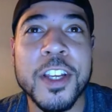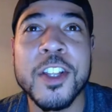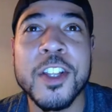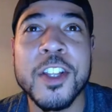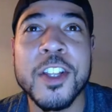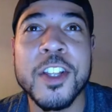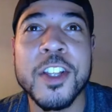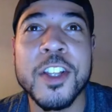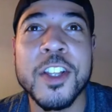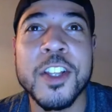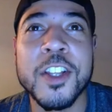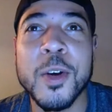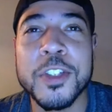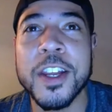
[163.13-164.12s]
whole scene was
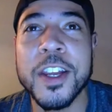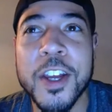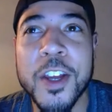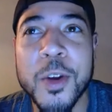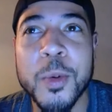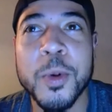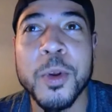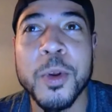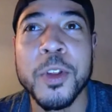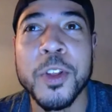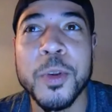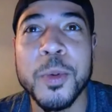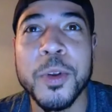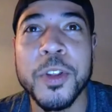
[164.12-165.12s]
just like
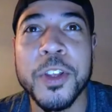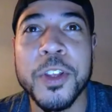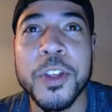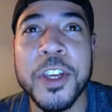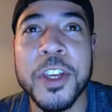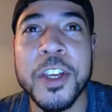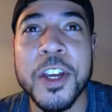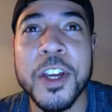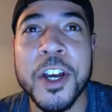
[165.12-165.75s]
really